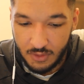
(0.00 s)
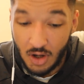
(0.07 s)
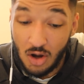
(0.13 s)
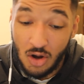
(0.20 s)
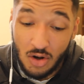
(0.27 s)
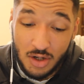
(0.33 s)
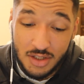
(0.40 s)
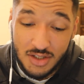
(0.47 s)

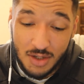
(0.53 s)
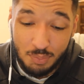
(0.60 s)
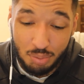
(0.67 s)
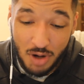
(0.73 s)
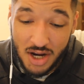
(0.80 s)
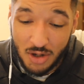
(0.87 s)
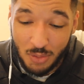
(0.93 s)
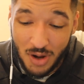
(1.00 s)
Oh, he did
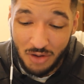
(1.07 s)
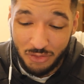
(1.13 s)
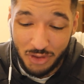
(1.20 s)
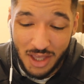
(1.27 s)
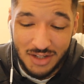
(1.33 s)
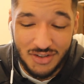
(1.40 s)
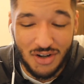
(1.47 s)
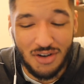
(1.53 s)
brake well for
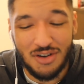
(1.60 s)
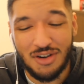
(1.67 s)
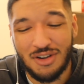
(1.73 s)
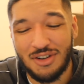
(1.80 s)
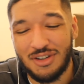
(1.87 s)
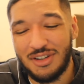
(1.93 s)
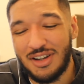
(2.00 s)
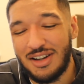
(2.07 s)
that turn.